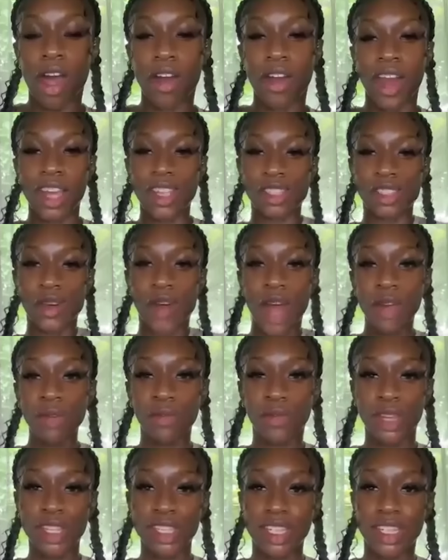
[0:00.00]
right, so I
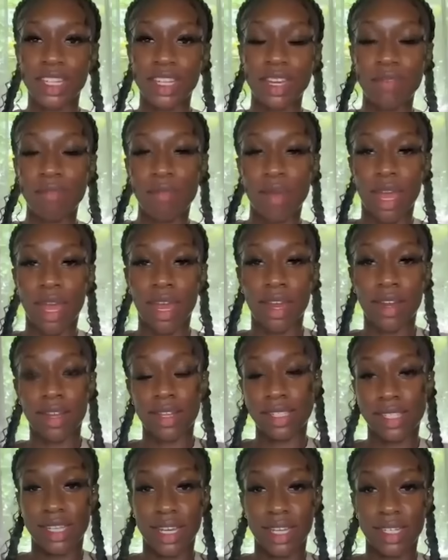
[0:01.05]
recently made a
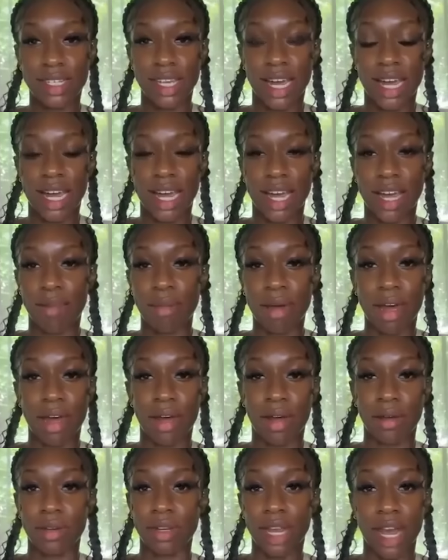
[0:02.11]
TikTok
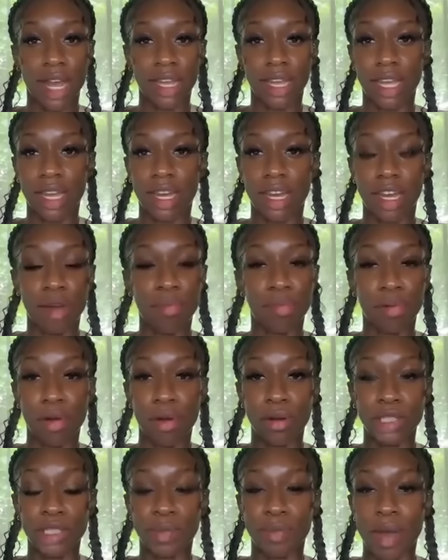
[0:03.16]
about not getting
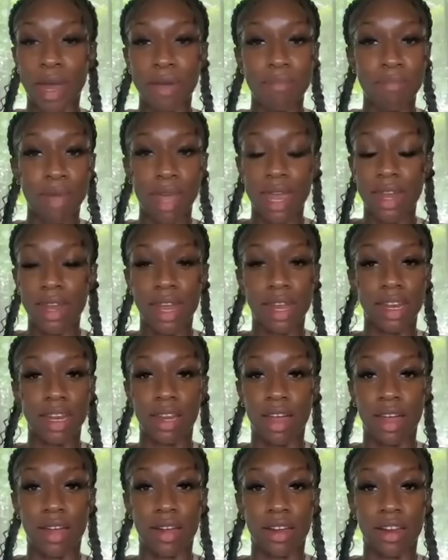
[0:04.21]
approached by men any
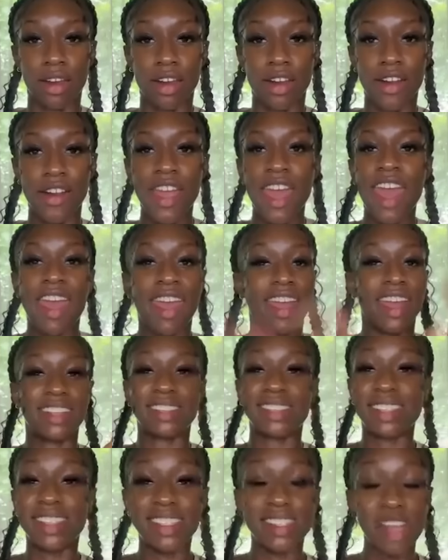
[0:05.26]
longer, and
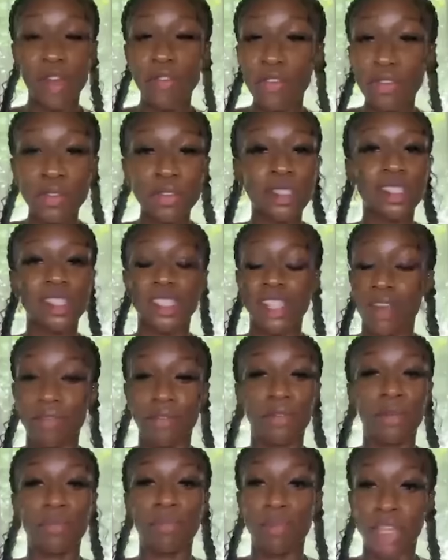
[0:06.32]

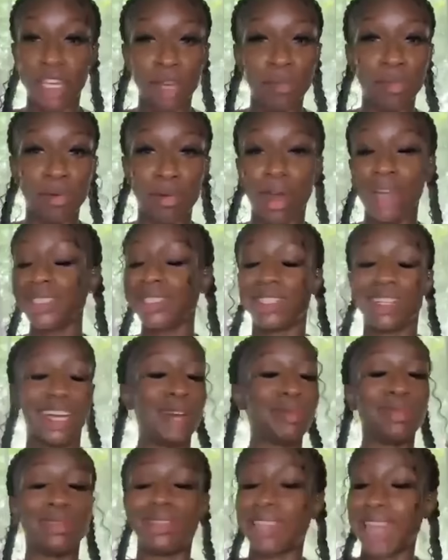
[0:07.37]
several people, actually a
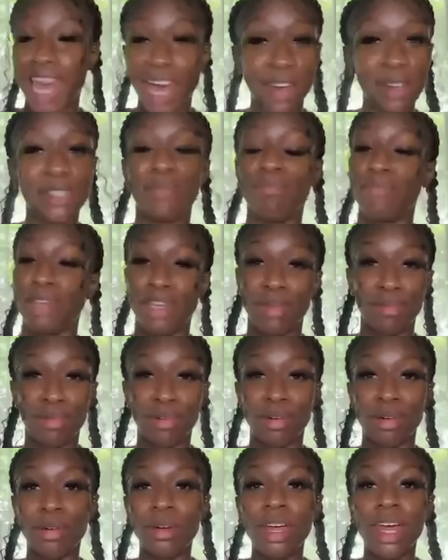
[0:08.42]
couple thousand
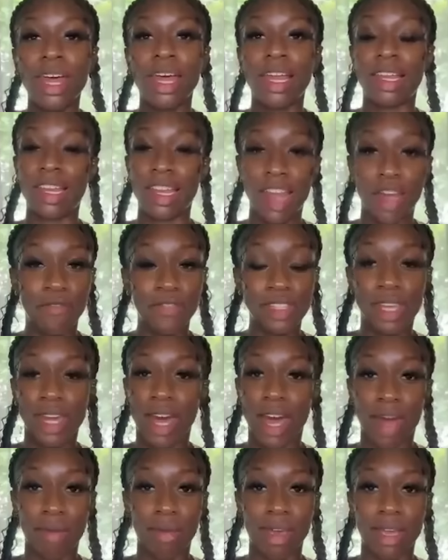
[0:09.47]
people, left
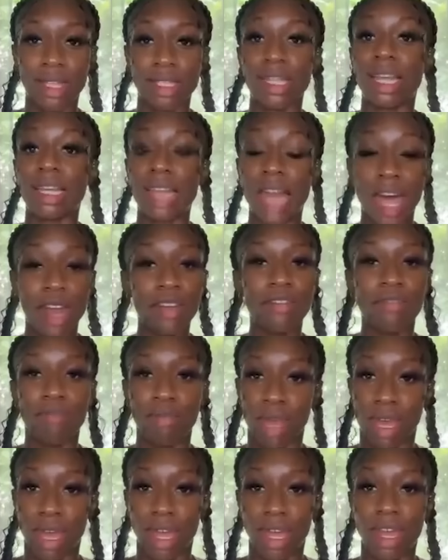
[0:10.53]
comments, a lot of
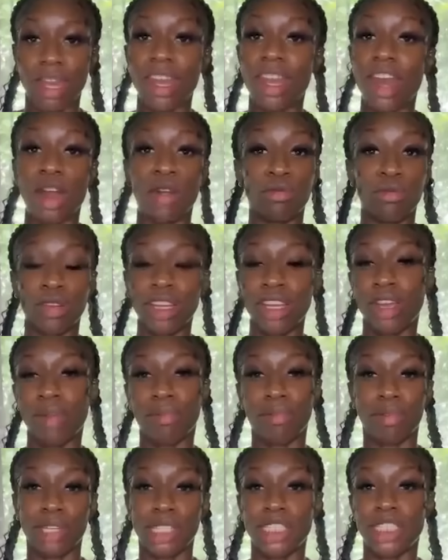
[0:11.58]
men, and I really
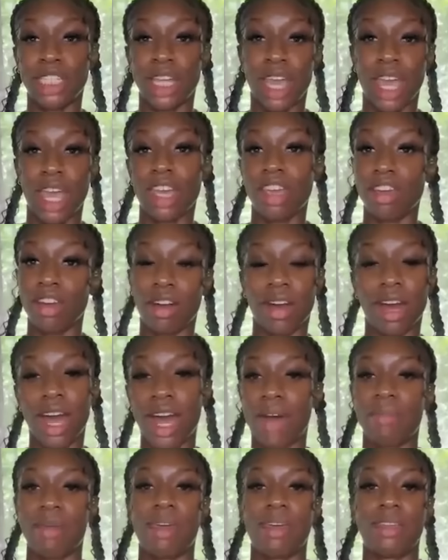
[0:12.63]
appreciate y'all
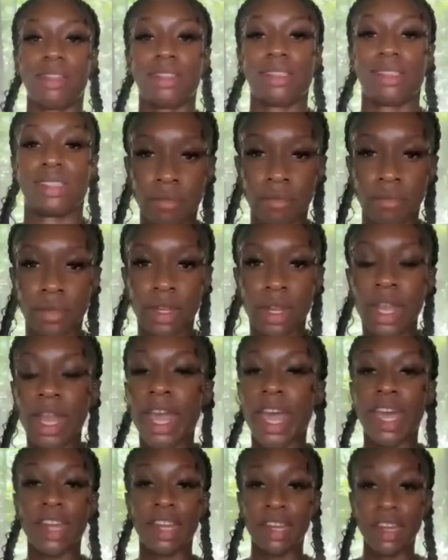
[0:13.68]
comments.
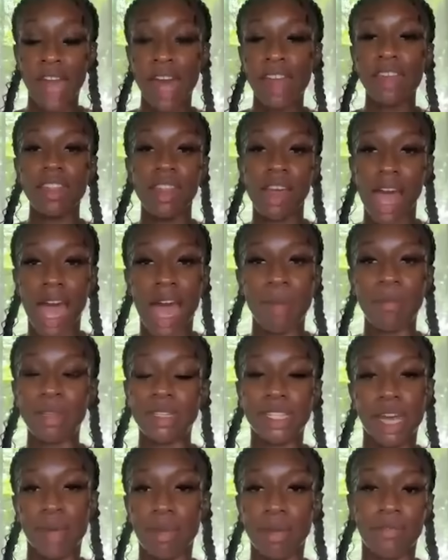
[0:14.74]
And a lot of the comments
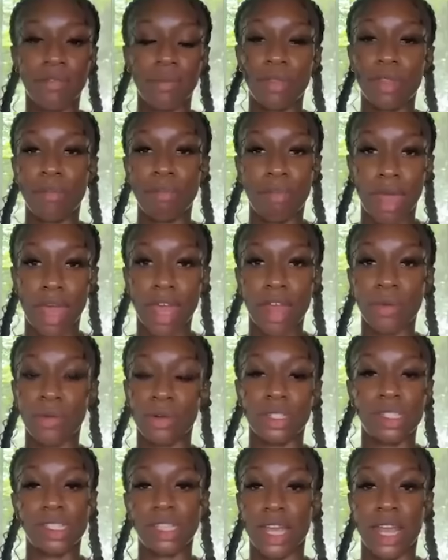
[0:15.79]
coming from the men were
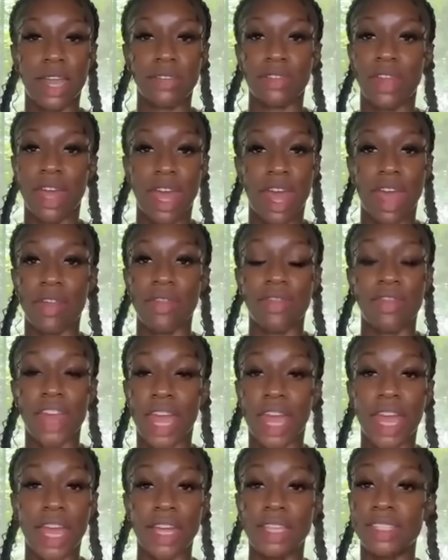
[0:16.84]
saying that
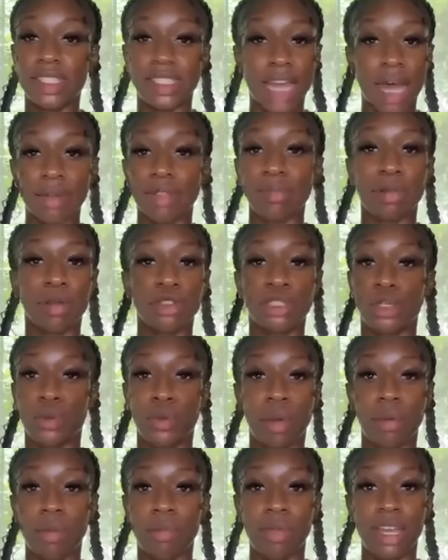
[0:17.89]
they stopped approaching
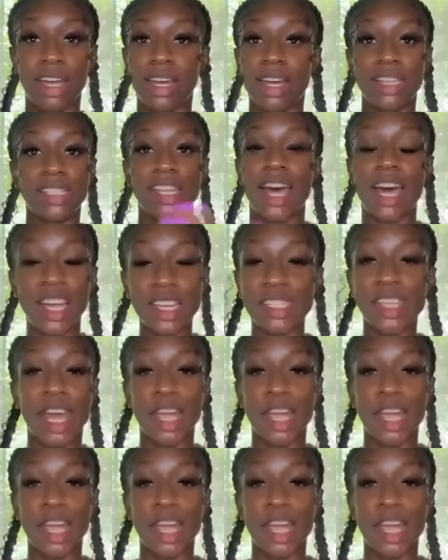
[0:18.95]
women because us as